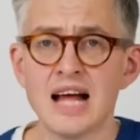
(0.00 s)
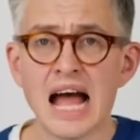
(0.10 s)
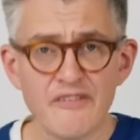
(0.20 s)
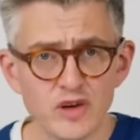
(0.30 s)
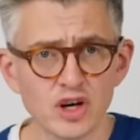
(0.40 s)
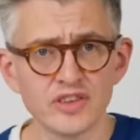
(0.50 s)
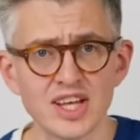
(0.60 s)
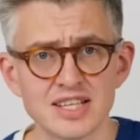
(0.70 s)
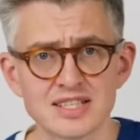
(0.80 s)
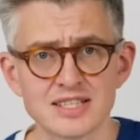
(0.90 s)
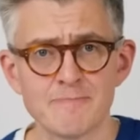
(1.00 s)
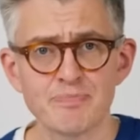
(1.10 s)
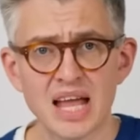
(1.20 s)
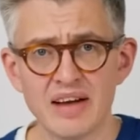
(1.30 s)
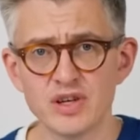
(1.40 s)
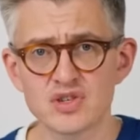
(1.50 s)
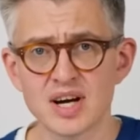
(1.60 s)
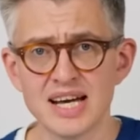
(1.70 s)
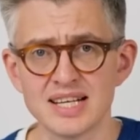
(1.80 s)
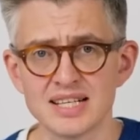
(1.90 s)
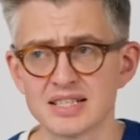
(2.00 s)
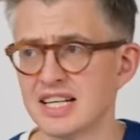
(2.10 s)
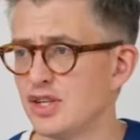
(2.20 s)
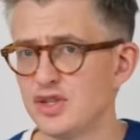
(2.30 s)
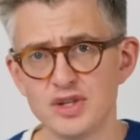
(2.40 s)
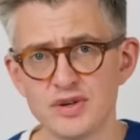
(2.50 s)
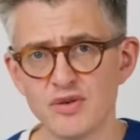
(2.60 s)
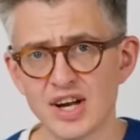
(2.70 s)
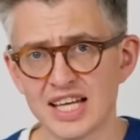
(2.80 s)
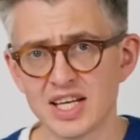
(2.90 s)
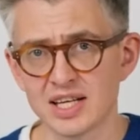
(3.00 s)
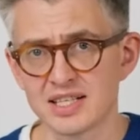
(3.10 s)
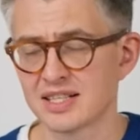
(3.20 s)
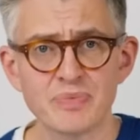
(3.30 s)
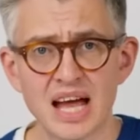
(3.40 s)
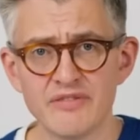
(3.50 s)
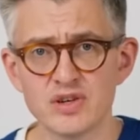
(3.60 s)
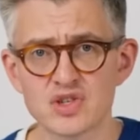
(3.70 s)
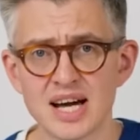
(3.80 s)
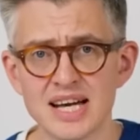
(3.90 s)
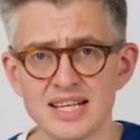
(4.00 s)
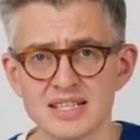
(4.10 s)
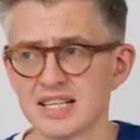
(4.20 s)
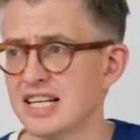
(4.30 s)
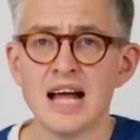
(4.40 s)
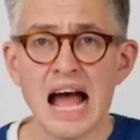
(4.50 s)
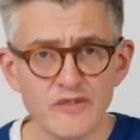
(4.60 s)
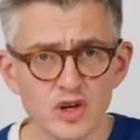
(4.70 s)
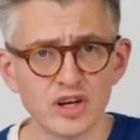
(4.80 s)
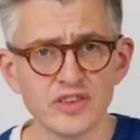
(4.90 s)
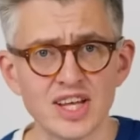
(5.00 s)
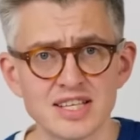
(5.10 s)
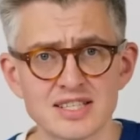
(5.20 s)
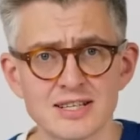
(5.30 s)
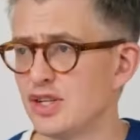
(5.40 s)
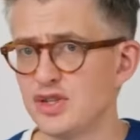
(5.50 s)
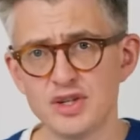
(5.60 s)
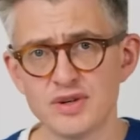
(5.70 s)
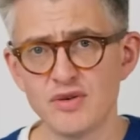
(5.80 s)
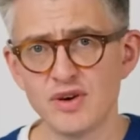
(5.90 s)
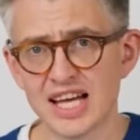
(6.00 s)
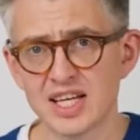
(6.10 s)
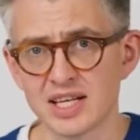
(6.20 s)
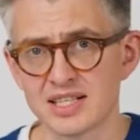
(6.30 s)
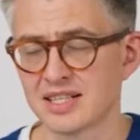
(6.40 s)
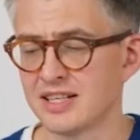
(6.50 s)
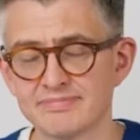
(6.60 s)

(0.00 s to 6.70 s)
Have you got this? Have you tried it? Do you like it? Have you tried it? Have you got this? Do you like it?